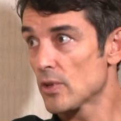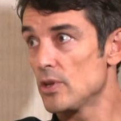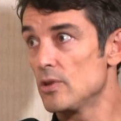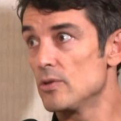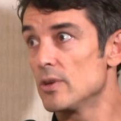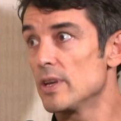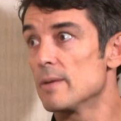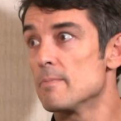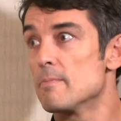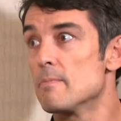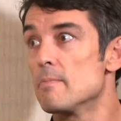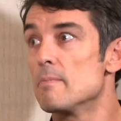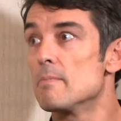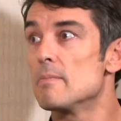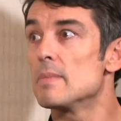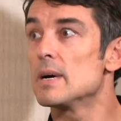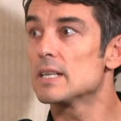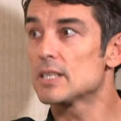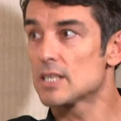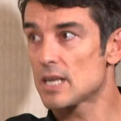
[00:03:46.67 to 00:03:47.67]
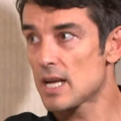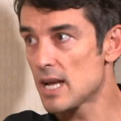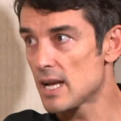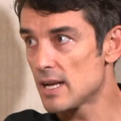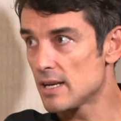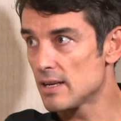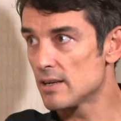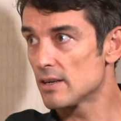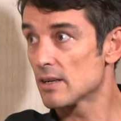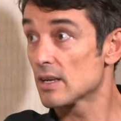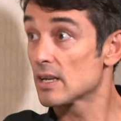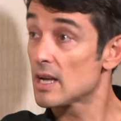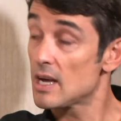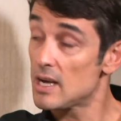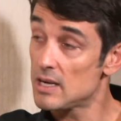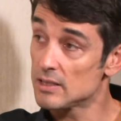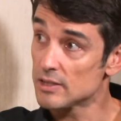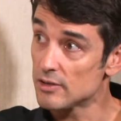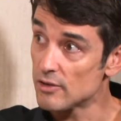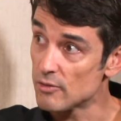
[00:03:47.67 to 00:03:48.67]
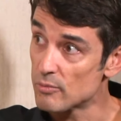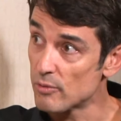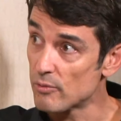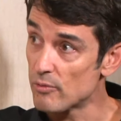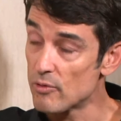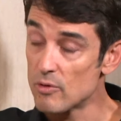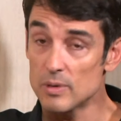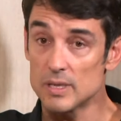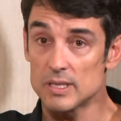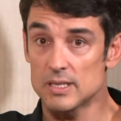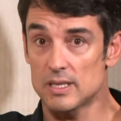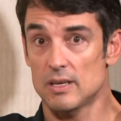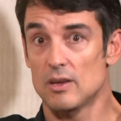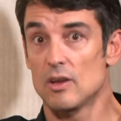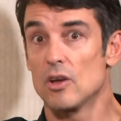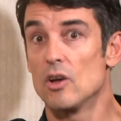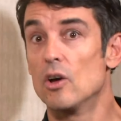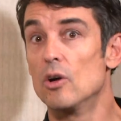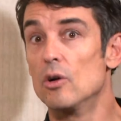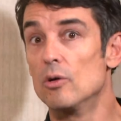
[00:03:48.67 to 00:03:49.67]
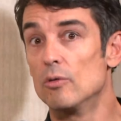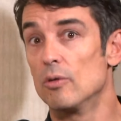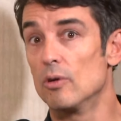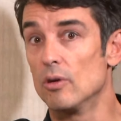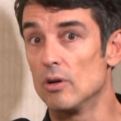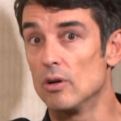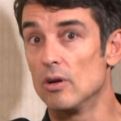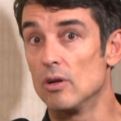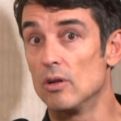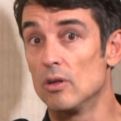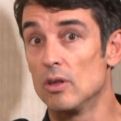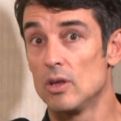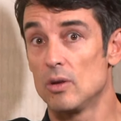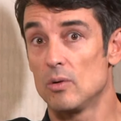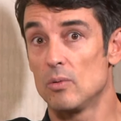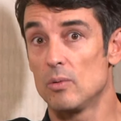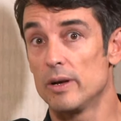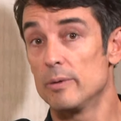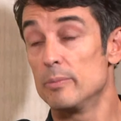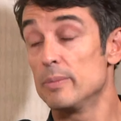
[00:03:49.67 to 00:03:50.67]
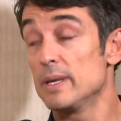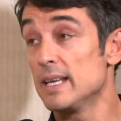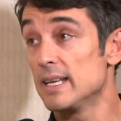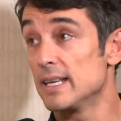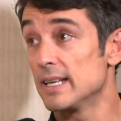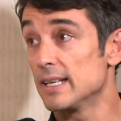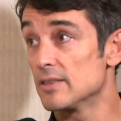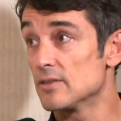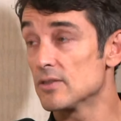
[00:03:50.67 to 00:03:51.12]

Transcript: you get much higher cognitive performance and overall well-being.